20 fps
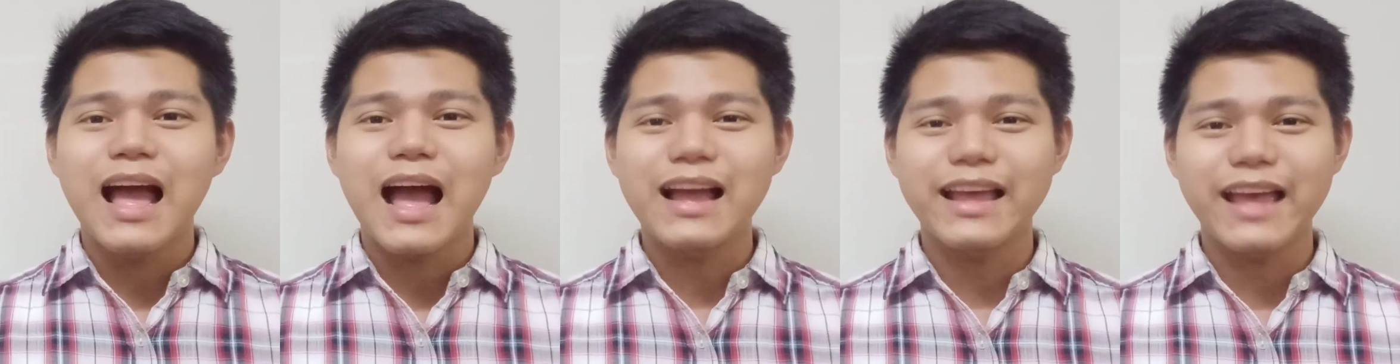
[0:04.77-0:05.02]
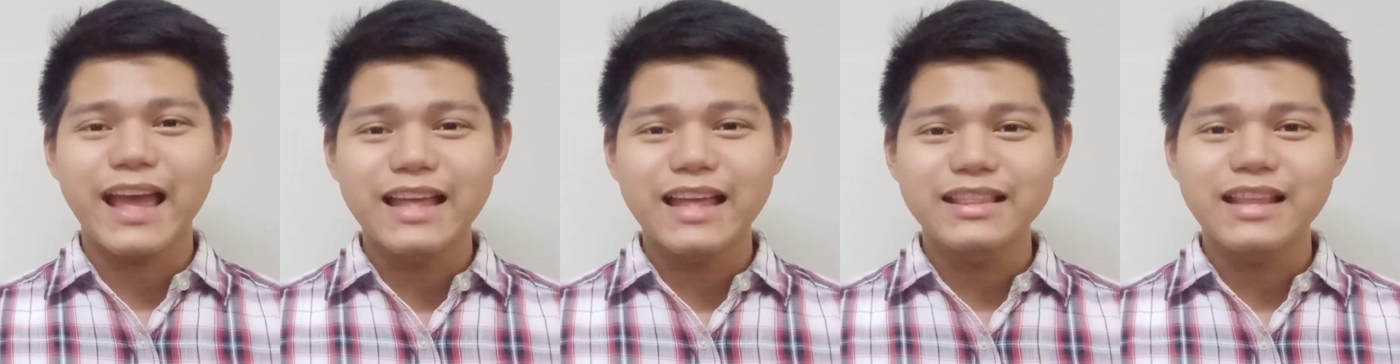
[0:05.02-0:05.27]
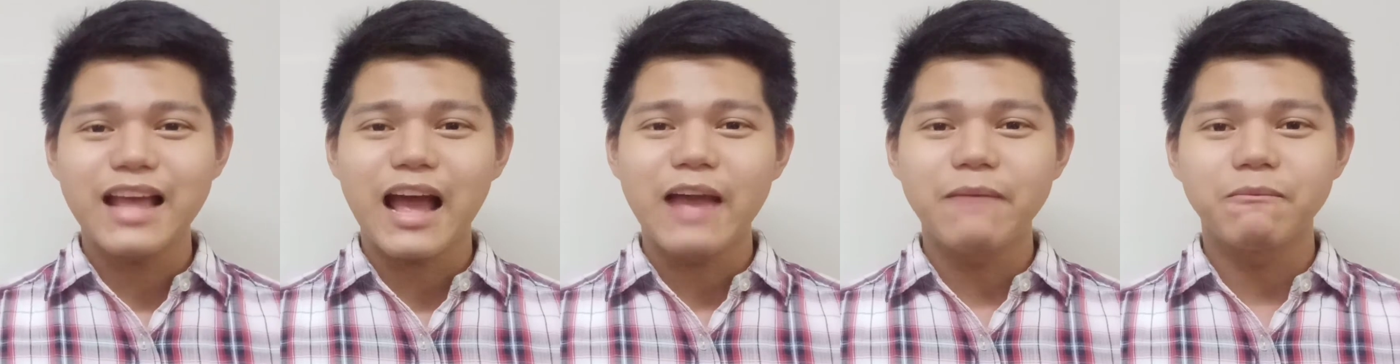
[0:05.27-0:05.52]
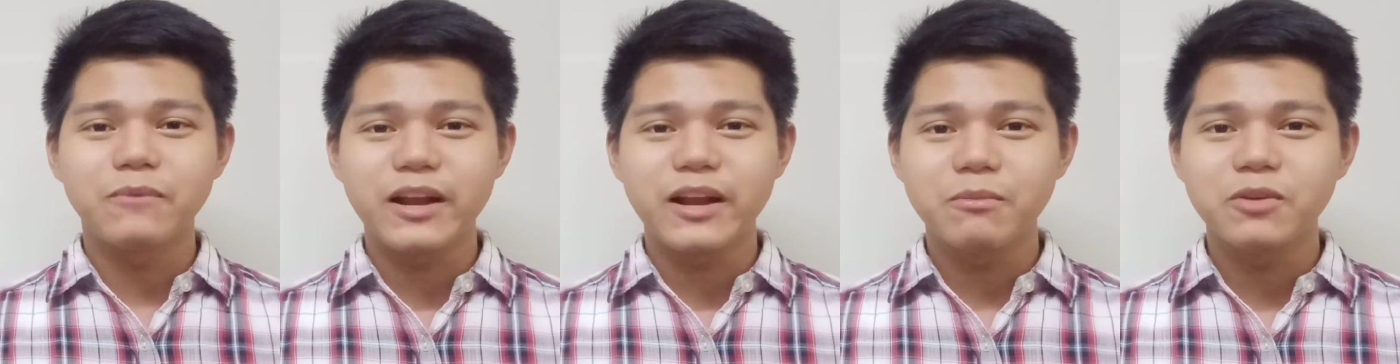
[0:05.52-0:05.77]
Again,
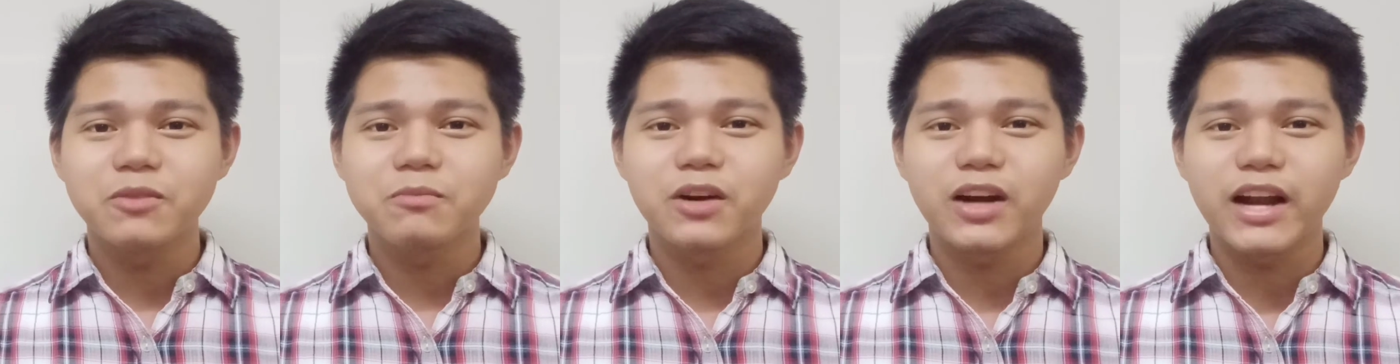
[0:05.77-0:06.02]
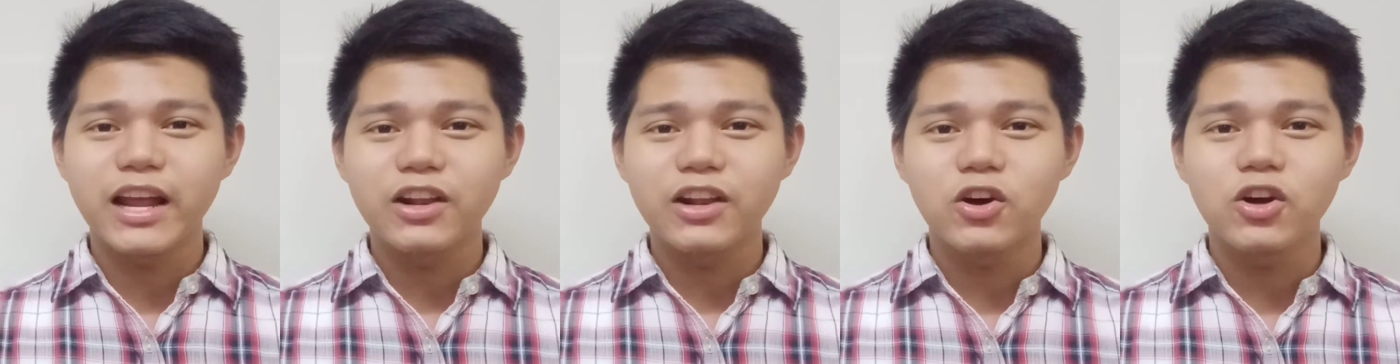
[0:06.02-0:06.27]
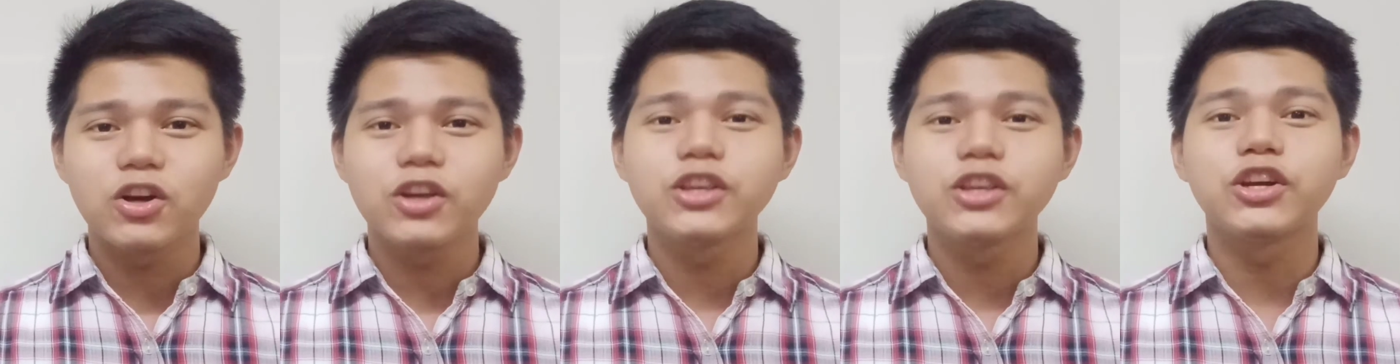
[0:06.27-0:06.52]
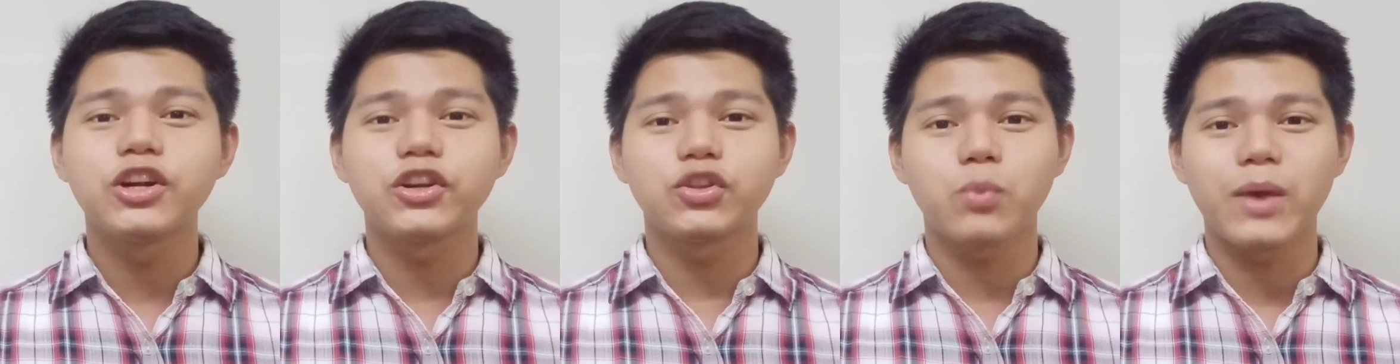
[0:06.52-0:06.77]
I'm Raymond Barreno,
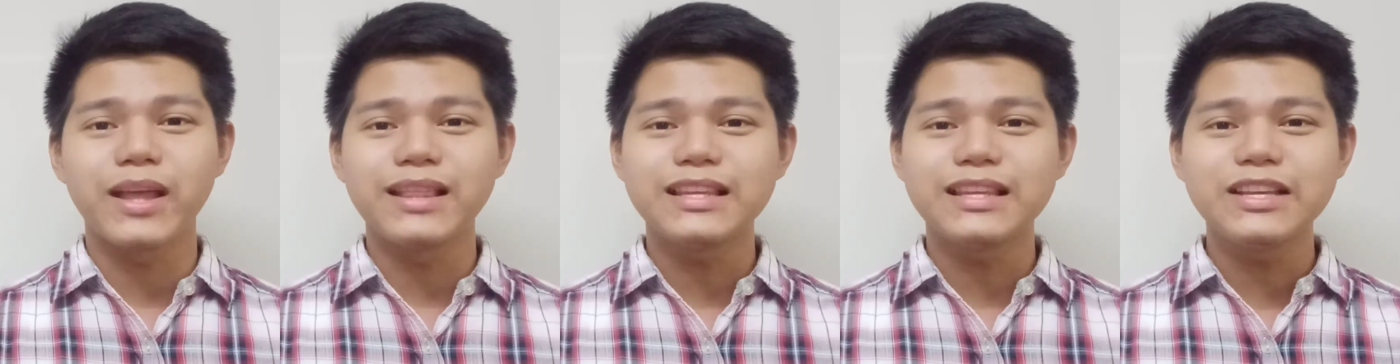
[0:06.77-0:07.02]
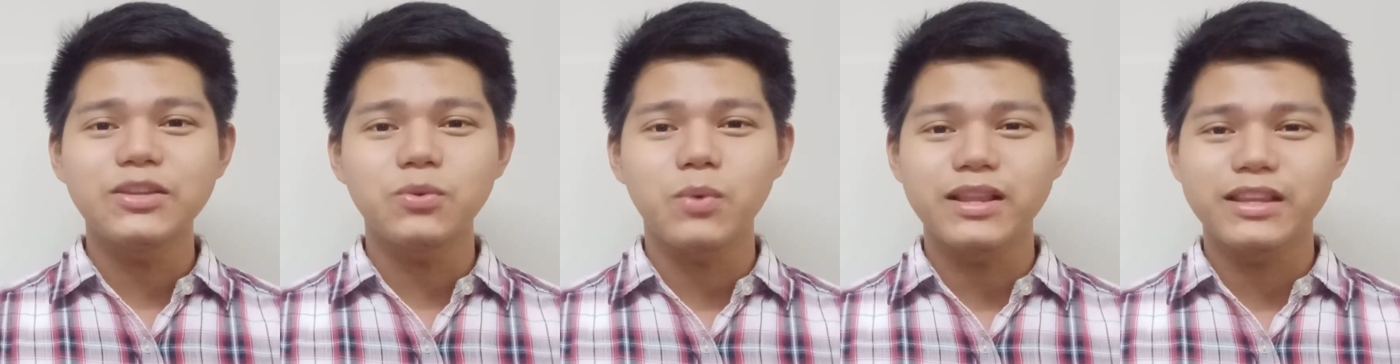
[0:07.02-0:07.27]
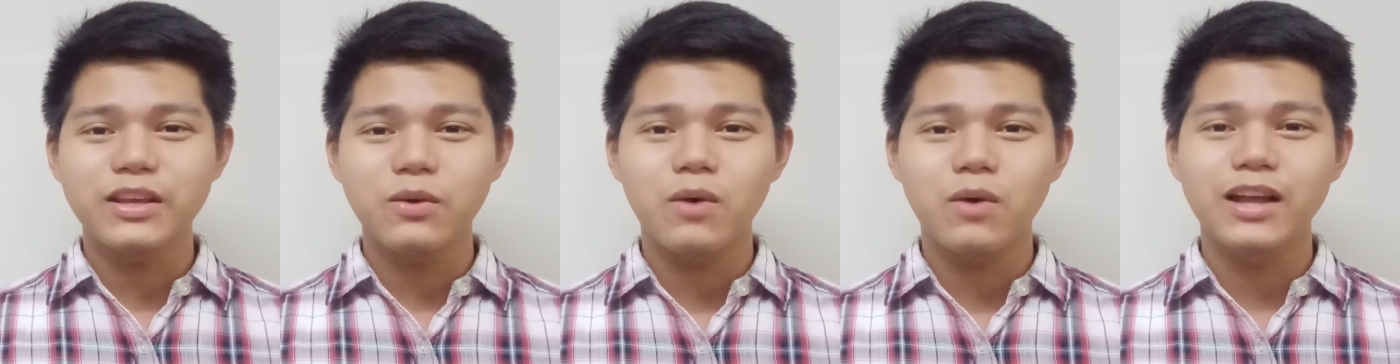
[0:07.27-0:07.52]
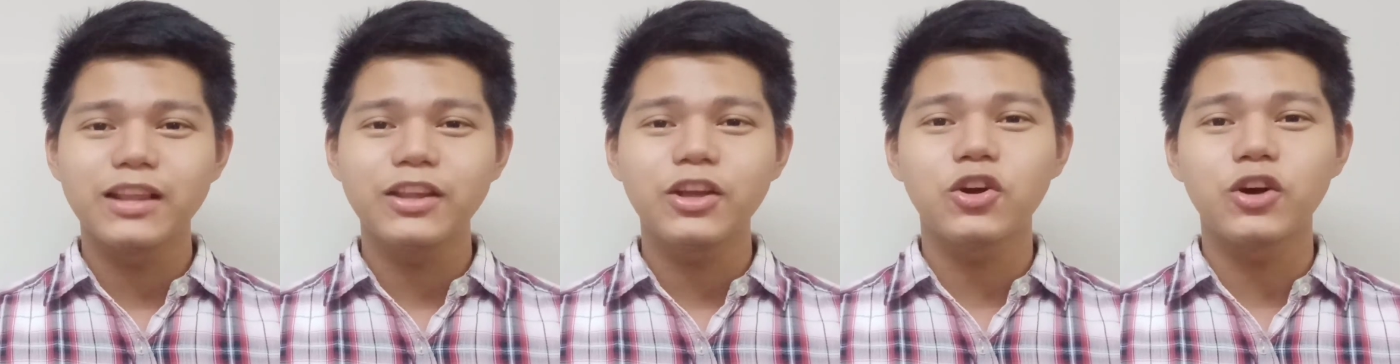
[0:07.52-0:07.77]
your
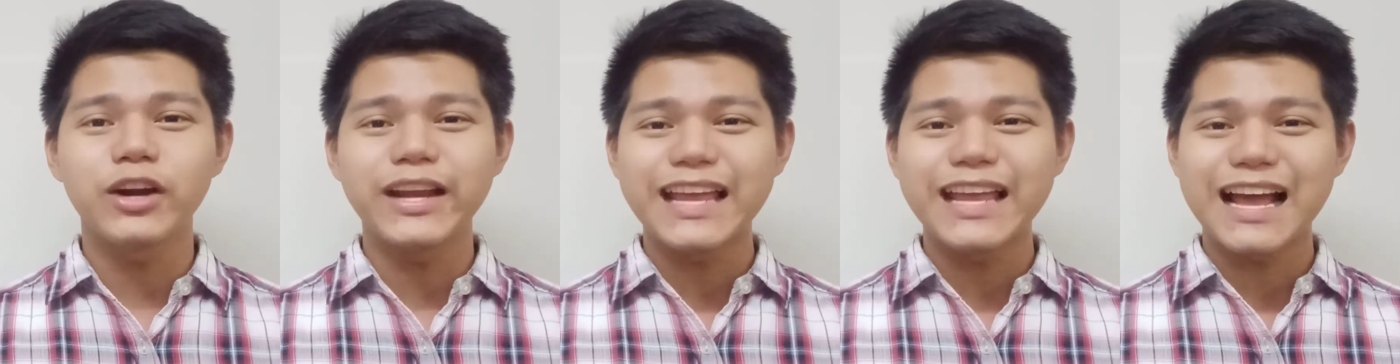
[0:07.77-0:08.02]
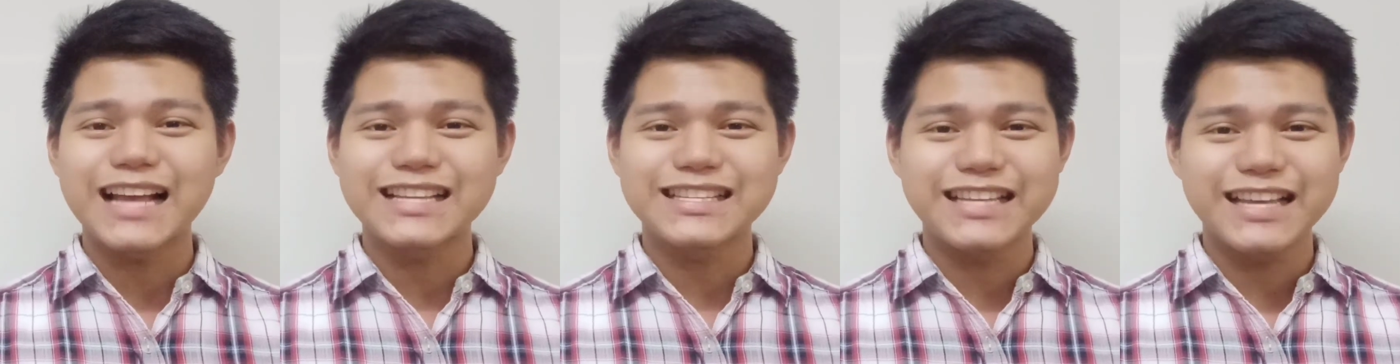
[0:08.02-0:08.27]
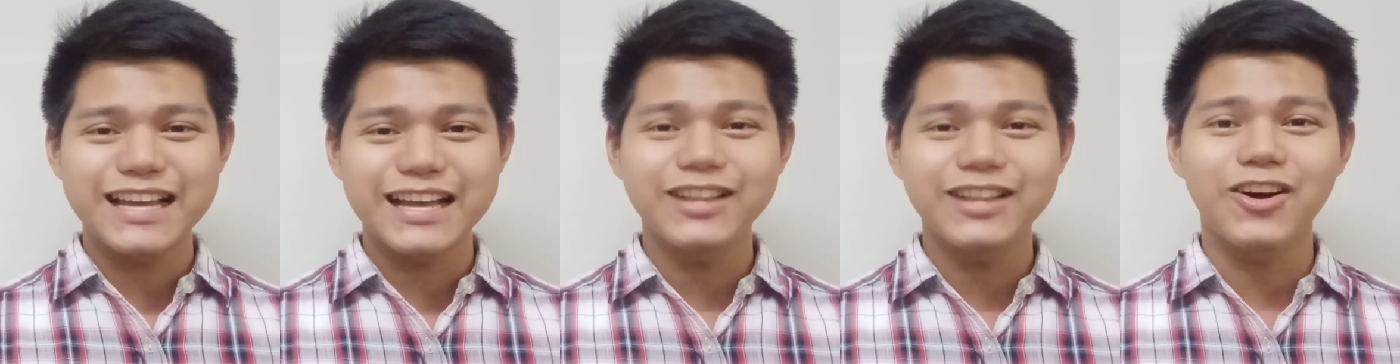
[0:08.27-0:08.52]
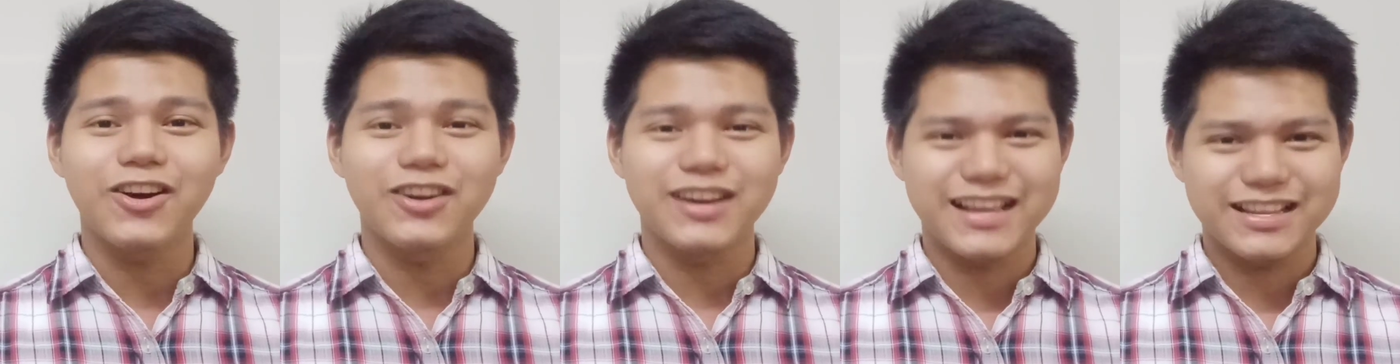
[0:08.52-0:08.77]
2021 Korea
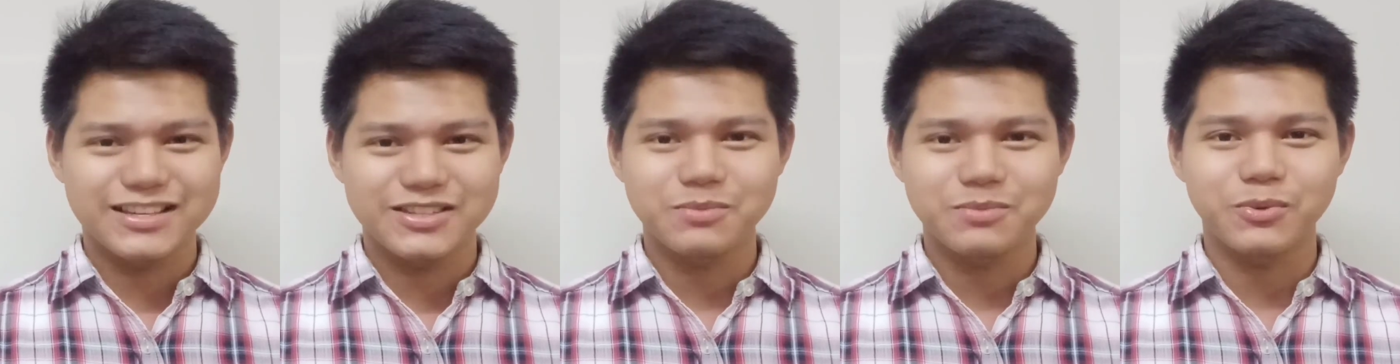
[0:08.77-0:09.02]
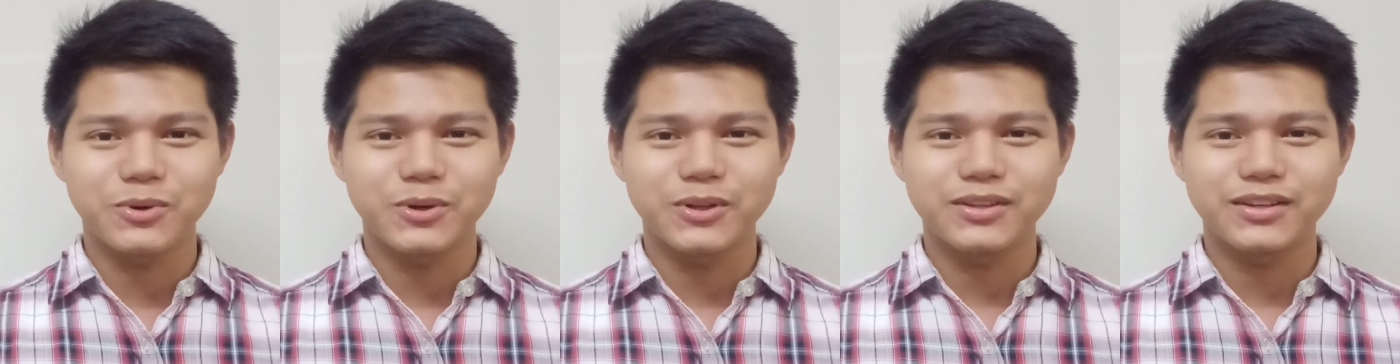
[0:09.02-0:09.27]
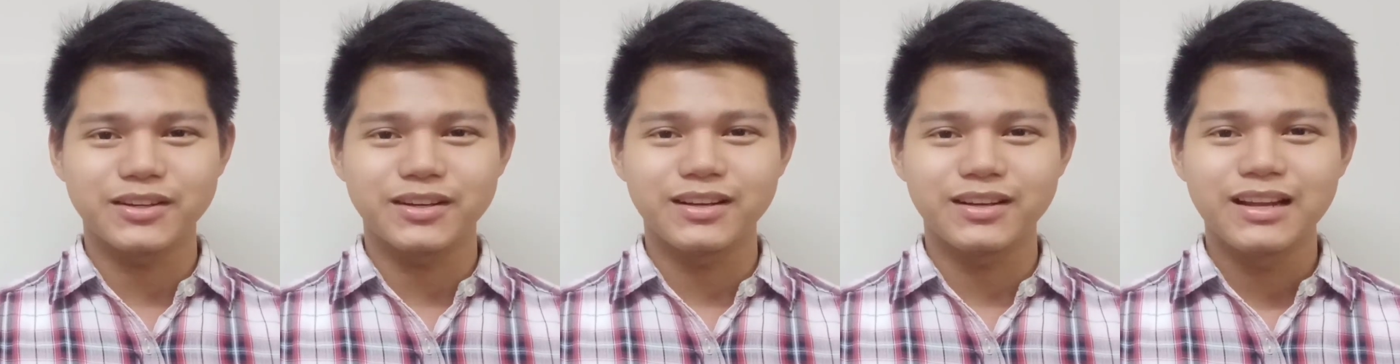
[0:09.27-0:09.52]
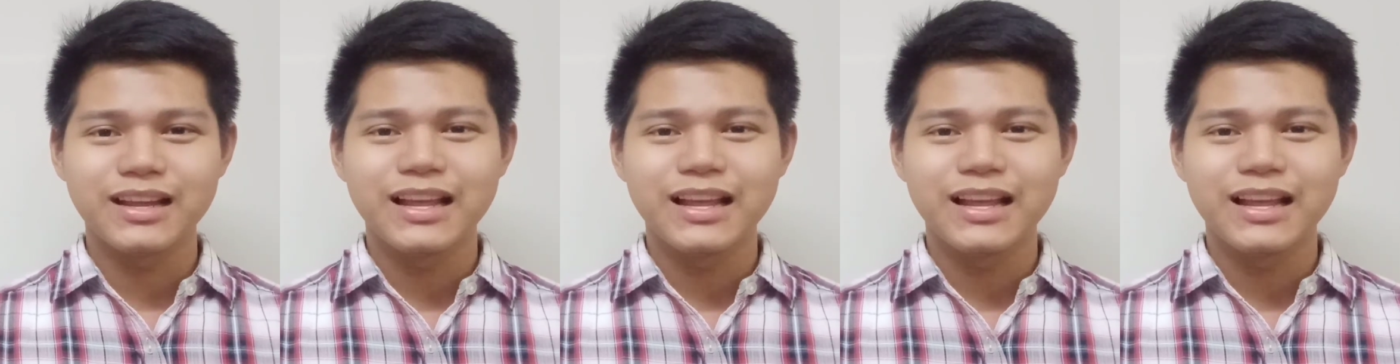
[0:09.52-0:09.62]
ASEAN online supporter.